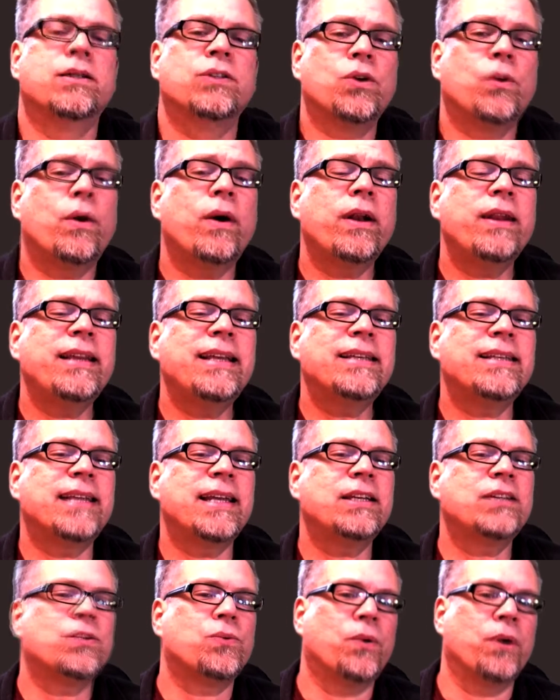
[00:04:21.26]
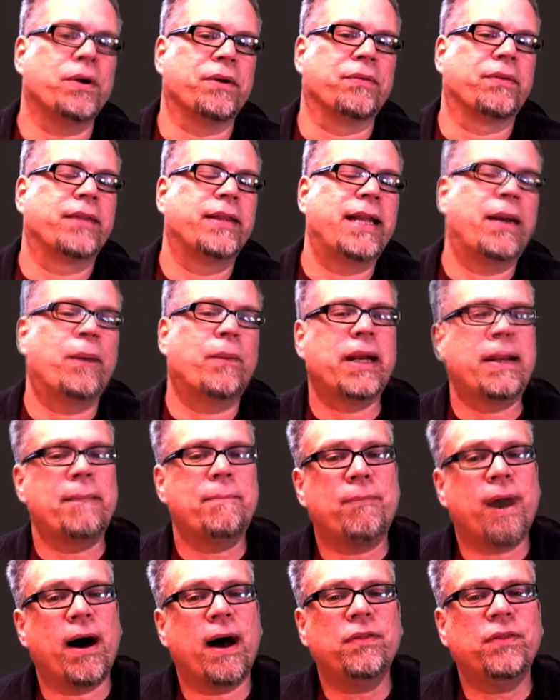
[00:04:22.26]
So what are these things worth? Now, when I
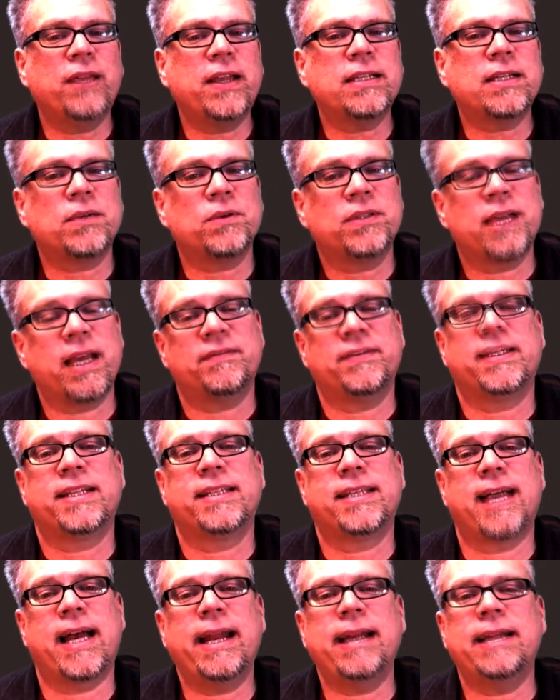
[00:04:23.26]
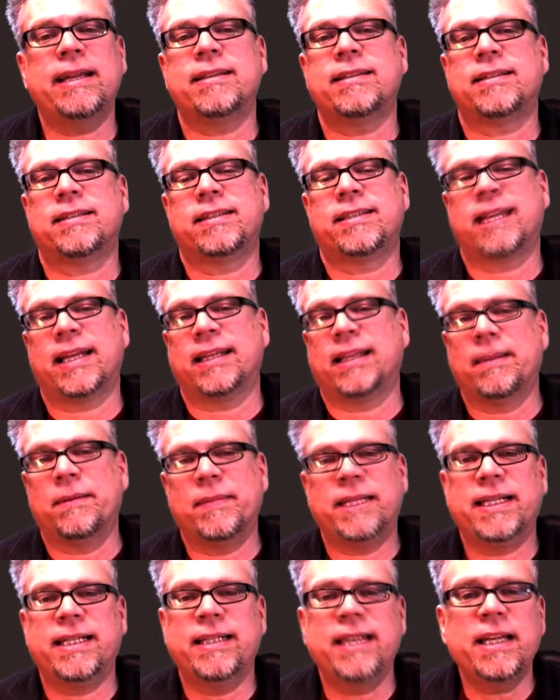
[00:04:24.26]
bought these, I was kind of excited. It said
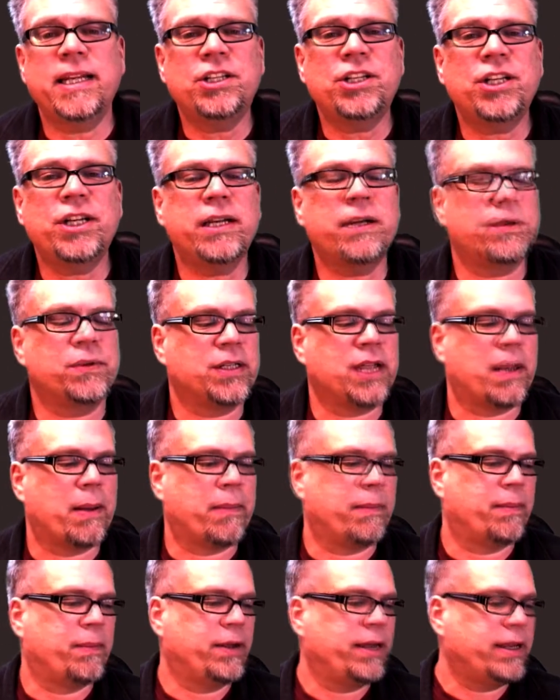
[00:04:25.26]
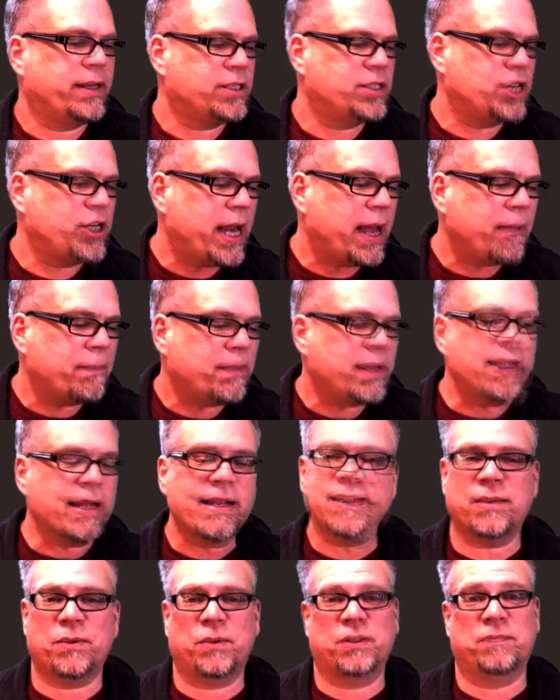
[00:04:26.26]
limited edition. It was Comic Book
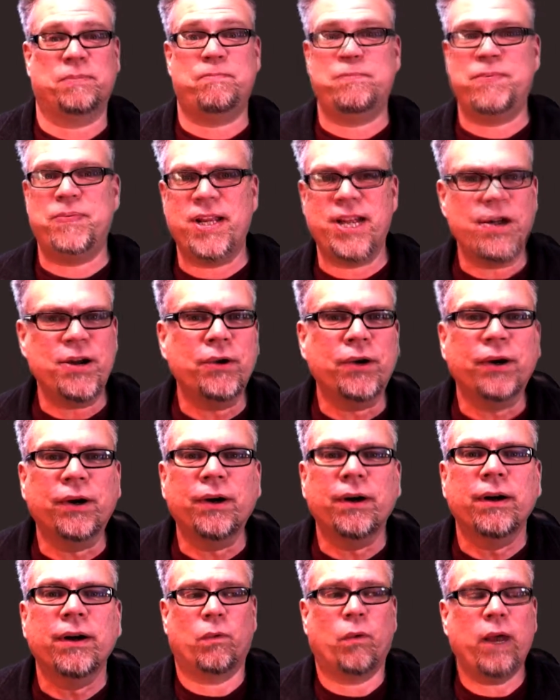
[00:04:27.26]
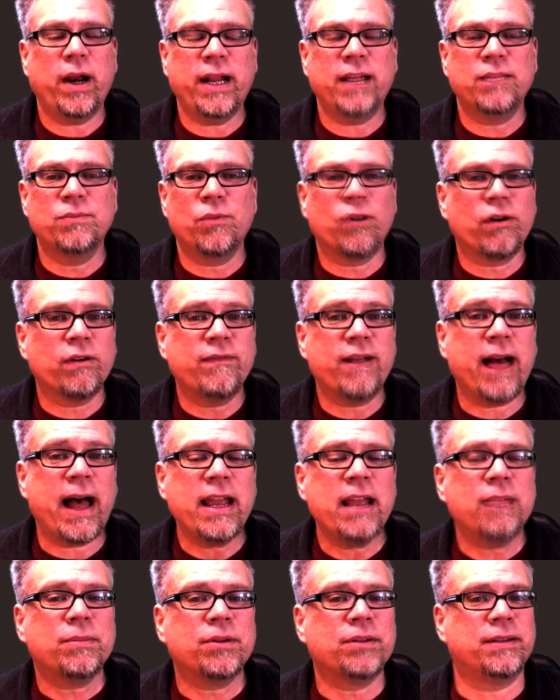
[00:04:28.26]
Champions. It was pewter. What is more
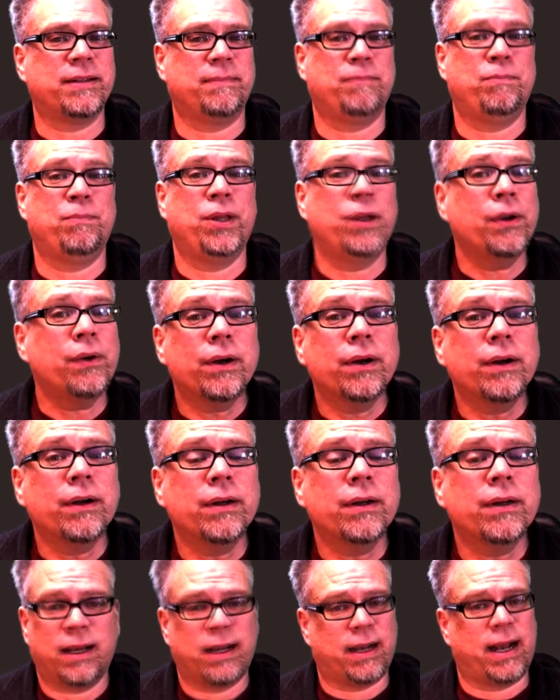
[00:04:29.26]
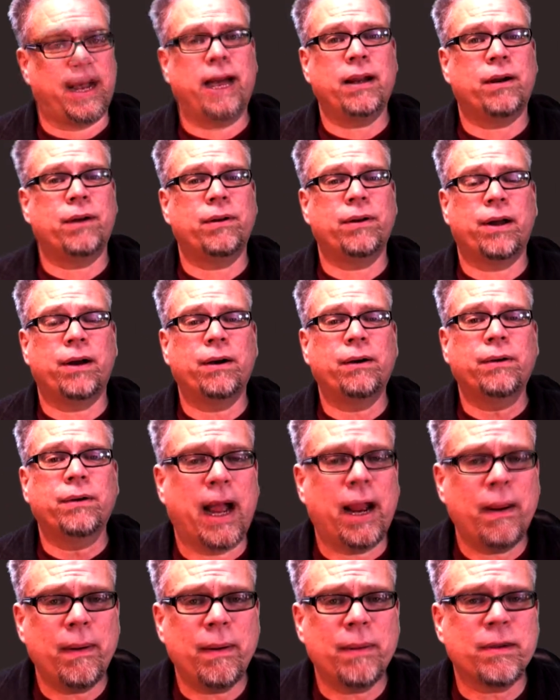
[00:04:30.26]
valuable than pewter? I don't know.
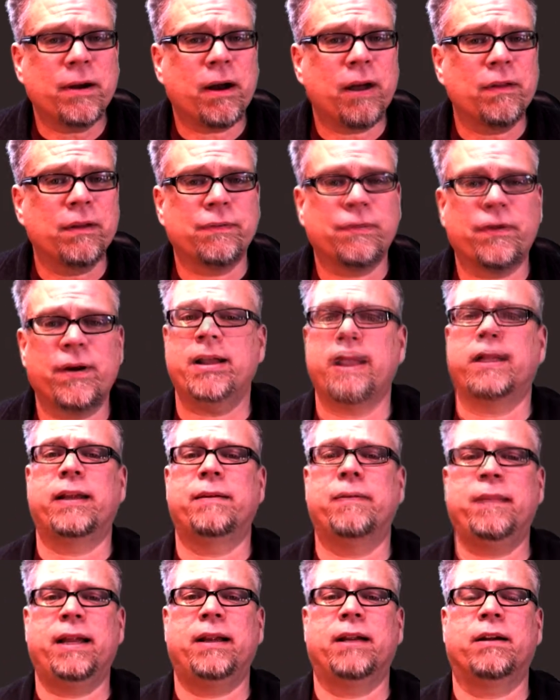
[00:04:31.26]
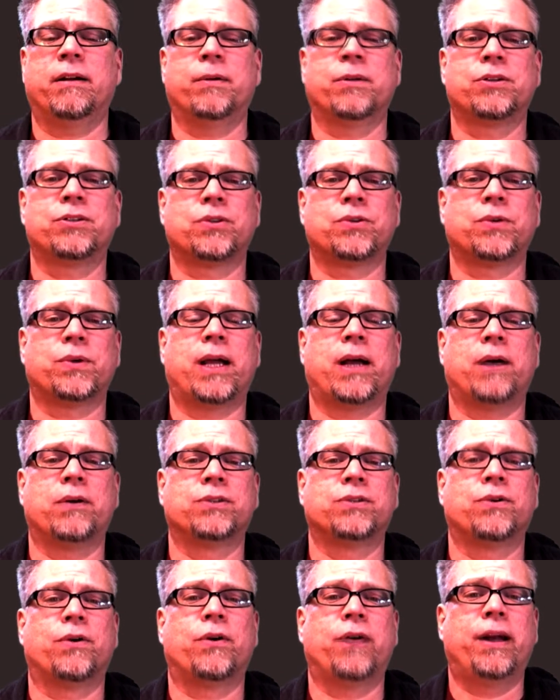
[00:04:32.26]
I remember all the Franklin Mint commercials when I
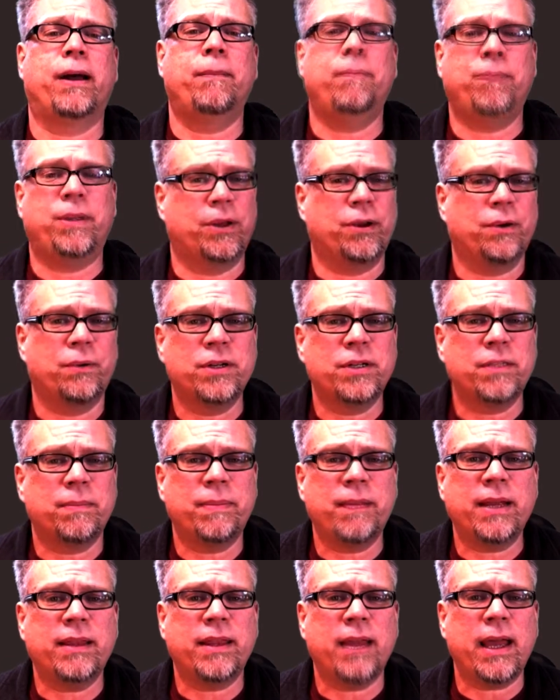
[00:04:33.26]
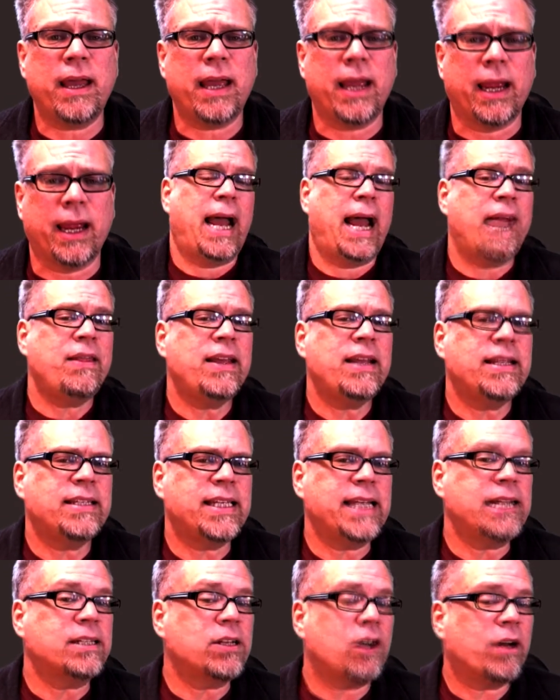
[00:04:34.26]
was growing up. Pewter was a big thing. And these
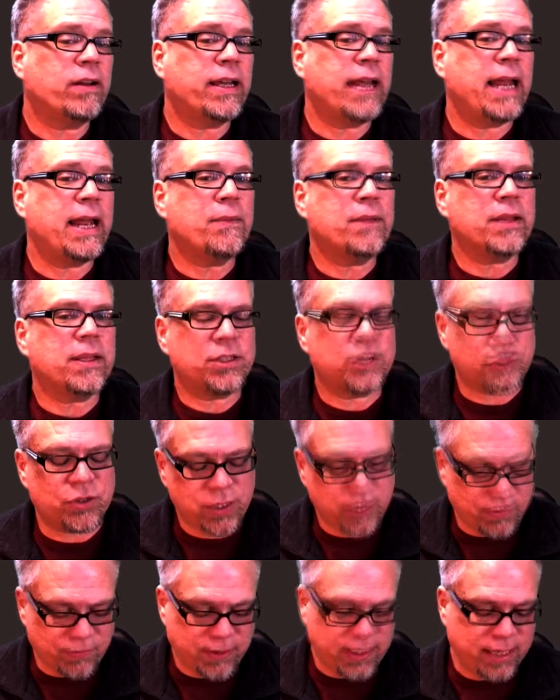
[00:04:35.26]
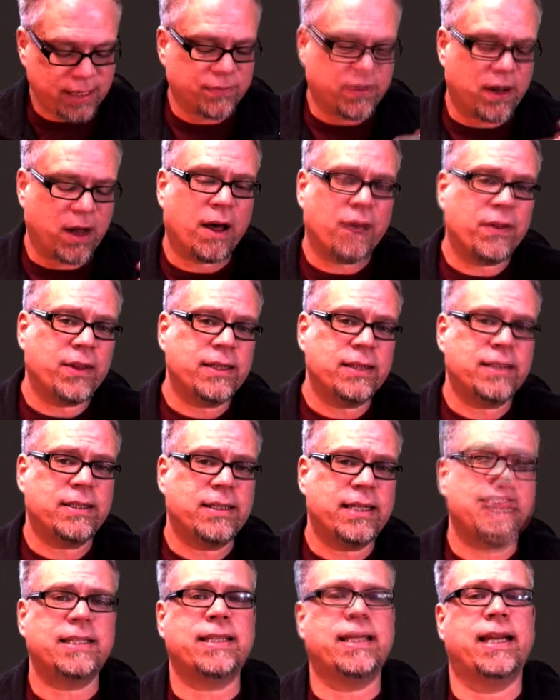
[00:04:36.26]
things all came with a certificate of
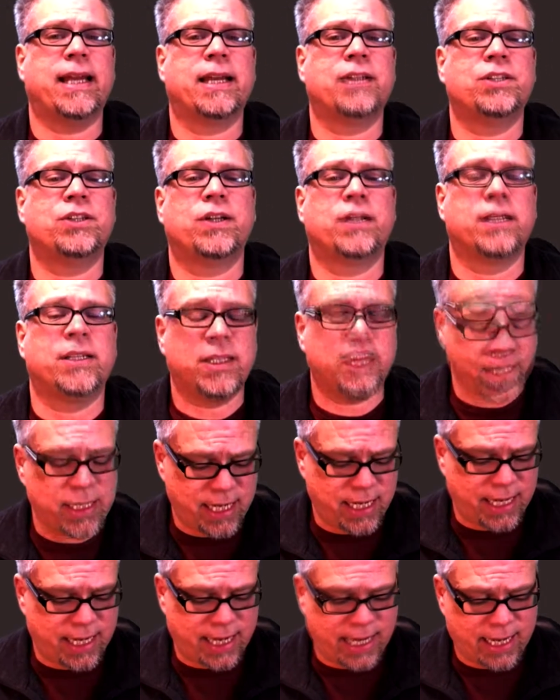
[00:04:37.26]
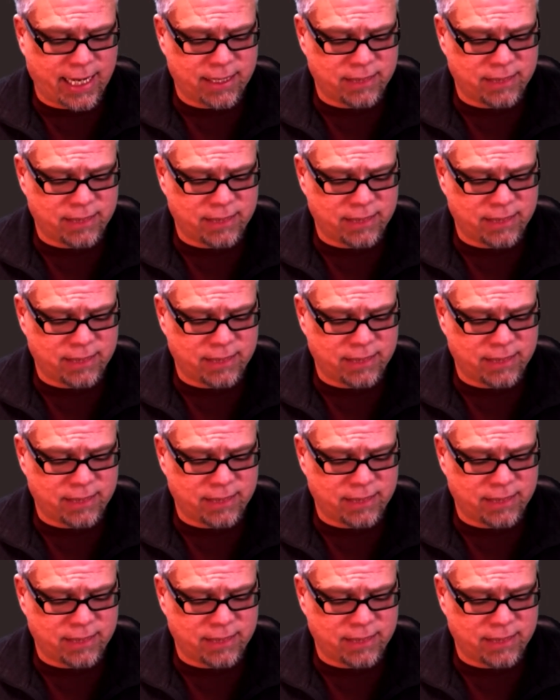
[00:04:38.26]
authenticity, as you can see.